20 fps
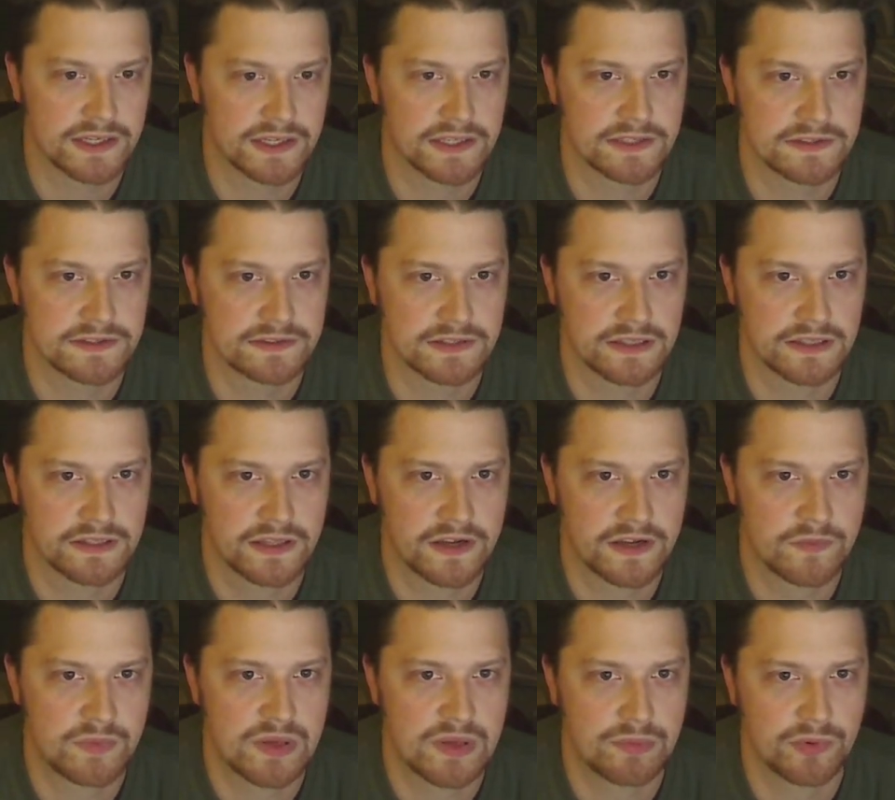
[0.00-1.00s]
and a lot
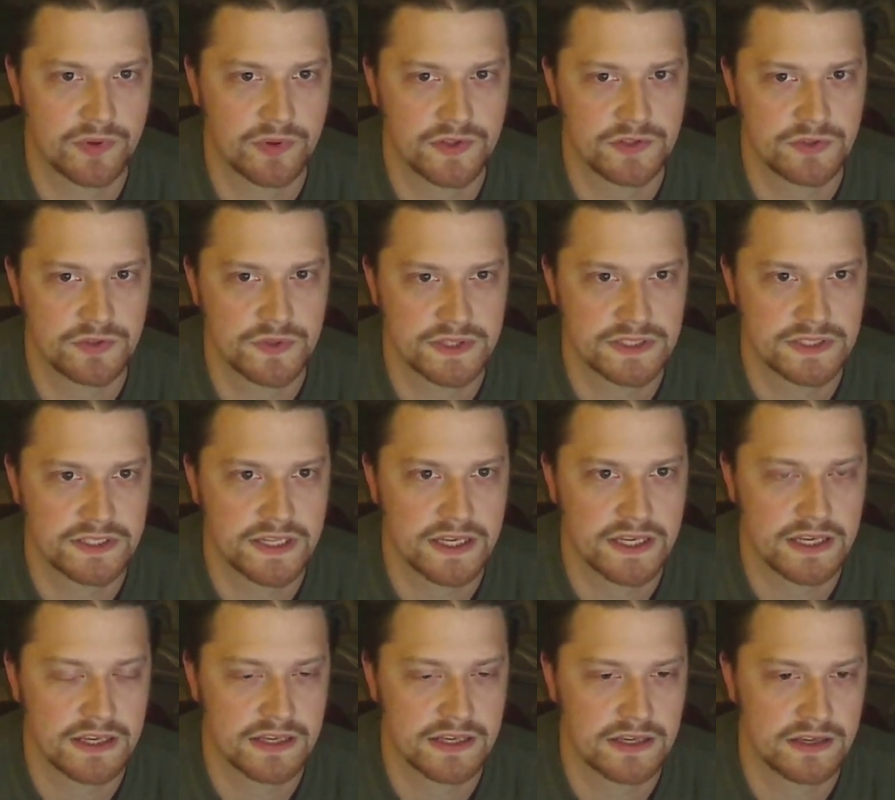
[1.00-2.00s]
of people that do it
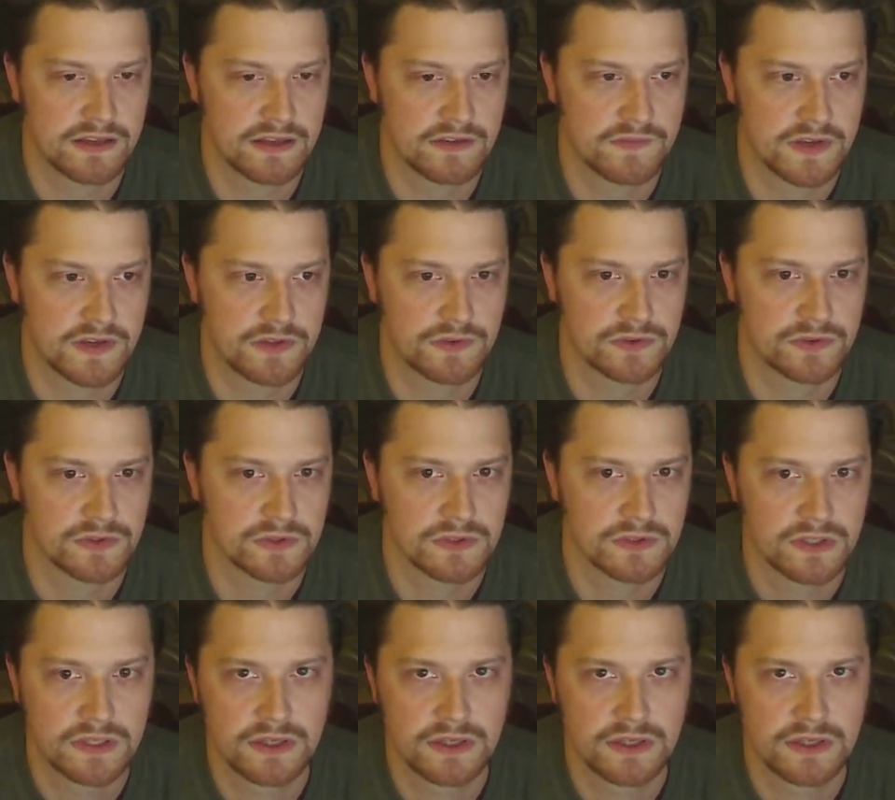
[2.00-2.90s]
today have either